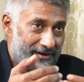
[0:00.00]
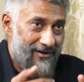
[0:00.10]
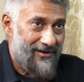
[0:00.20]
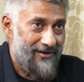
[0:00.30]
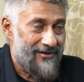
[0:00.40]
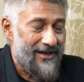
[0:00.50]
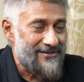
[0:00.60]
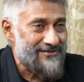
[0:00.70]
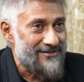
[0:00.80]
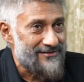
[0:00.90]
uh,
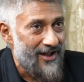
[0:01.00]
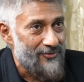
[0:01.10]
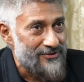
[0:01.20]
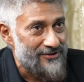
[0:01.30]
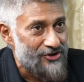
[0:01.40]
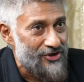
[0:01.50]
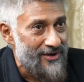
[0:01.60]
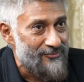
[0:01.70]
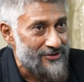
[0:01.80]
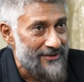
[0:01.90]
get 6,000
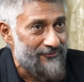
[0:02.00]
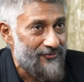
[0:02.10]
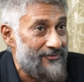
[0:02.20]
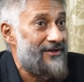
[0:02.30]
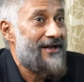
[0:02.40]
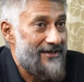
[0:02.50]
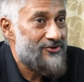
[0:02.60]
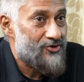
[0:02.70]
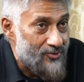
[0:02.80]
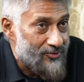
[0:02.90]
Shia Muslims from there, that
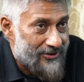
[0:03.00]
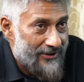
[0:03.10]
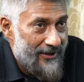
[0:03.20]
is truth.